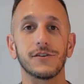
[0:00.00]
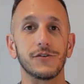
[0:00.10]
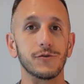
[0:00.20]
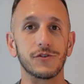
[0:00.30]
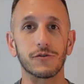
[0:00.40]

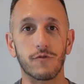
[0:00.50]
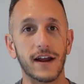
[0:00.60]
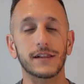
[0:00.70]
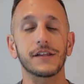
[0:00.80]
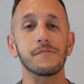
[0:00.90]
you
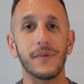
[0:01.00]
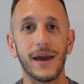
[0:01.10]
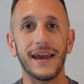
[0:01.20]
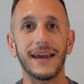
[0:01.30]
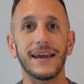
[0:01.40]
directly
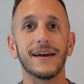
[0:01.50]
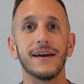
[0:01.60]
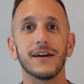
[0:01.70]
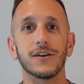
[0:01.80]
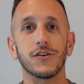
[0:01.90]

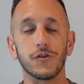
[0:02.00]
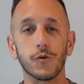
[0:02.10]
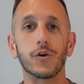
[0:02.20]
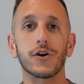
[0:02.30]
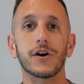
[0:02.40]
pay
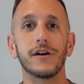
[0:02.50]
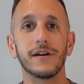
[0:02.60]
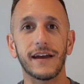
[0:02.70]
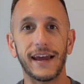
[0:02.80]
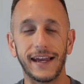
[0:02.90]

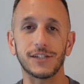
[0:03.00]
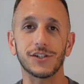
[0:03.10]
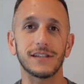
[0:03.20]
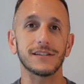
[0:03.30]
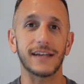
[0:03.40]
your
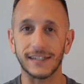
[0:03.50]
agent.